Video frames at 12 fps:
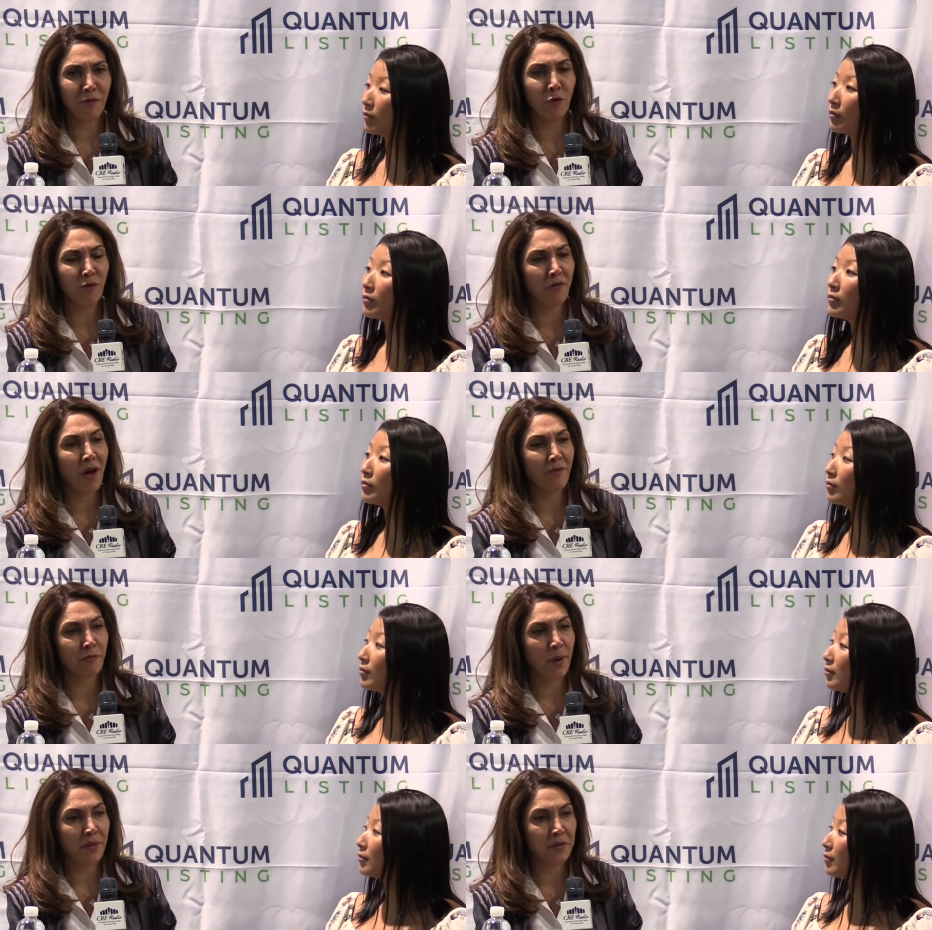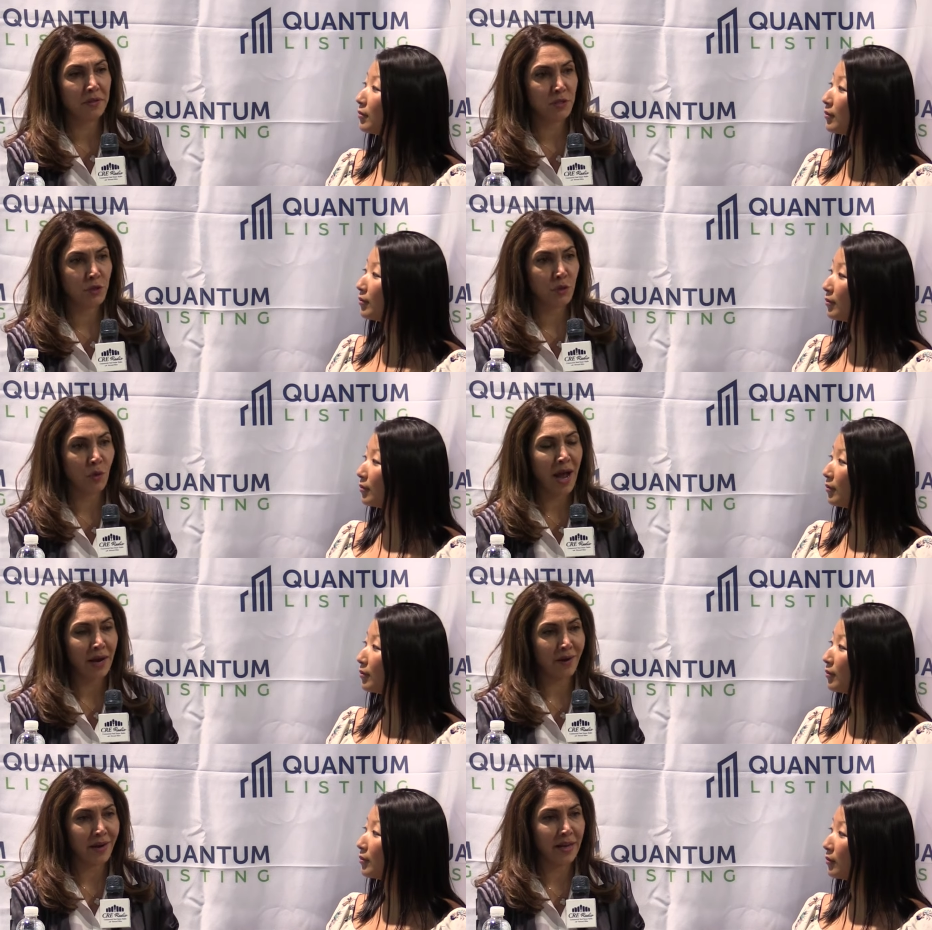Speaker 1: four or five methods to
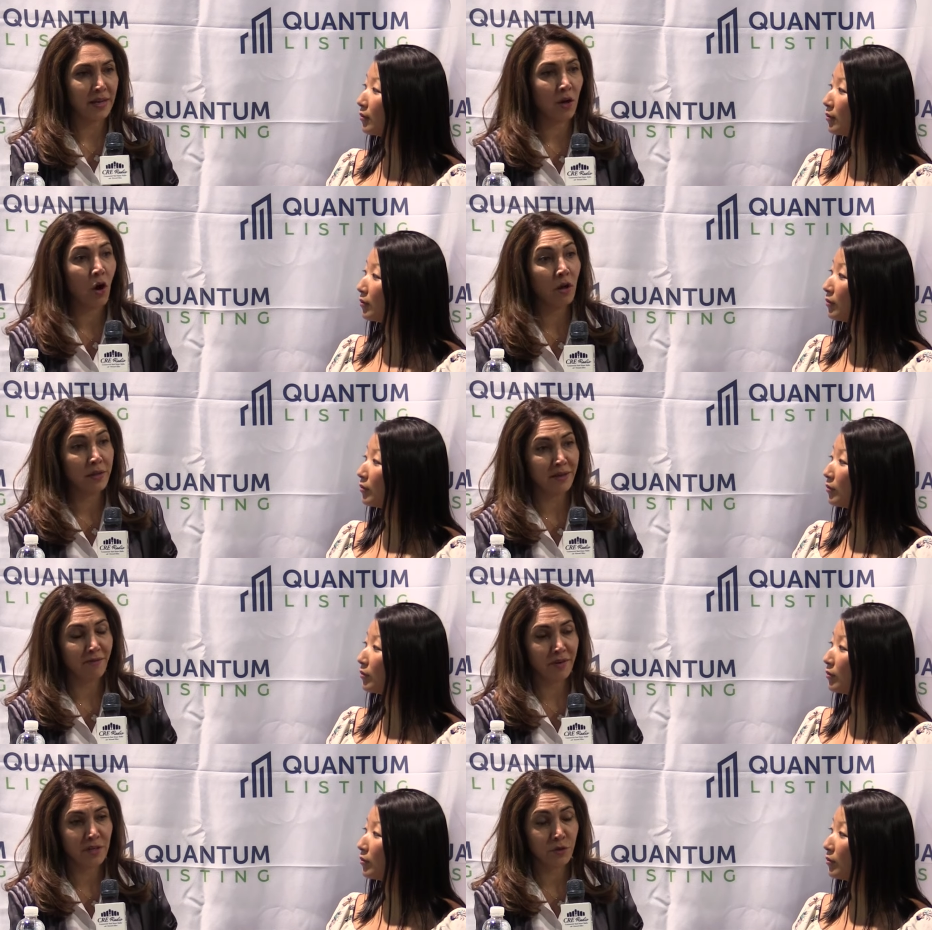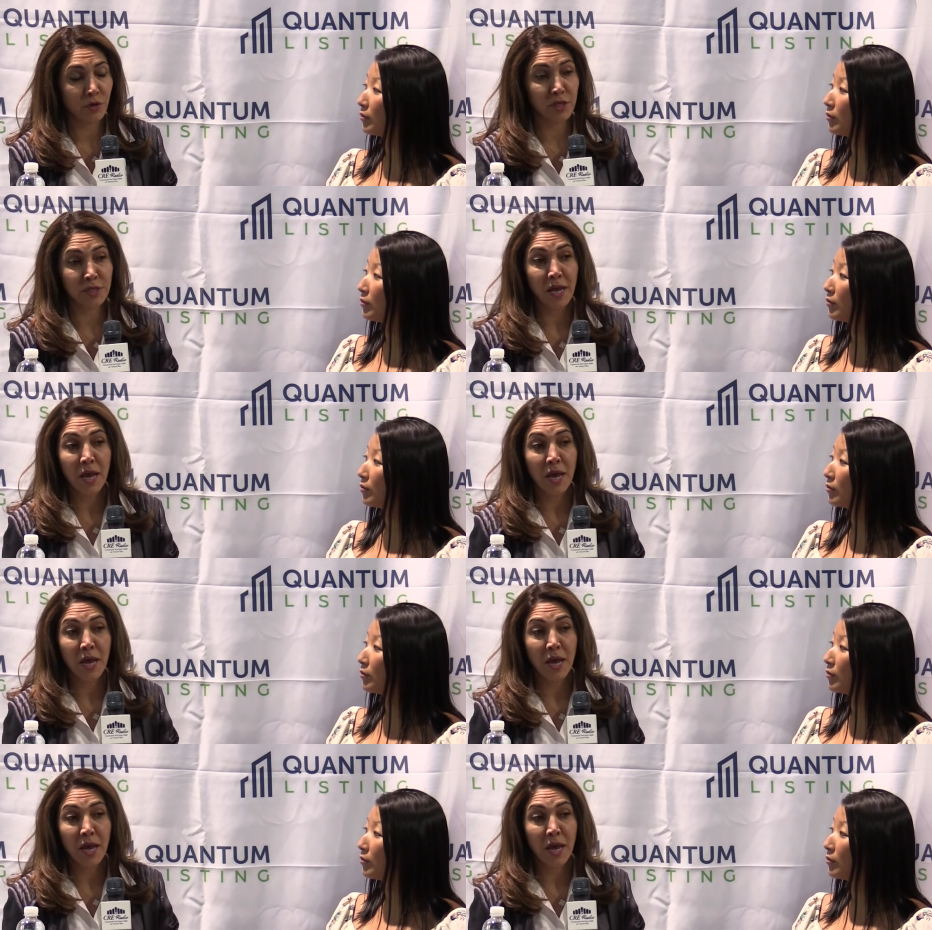aggregating all the inventories,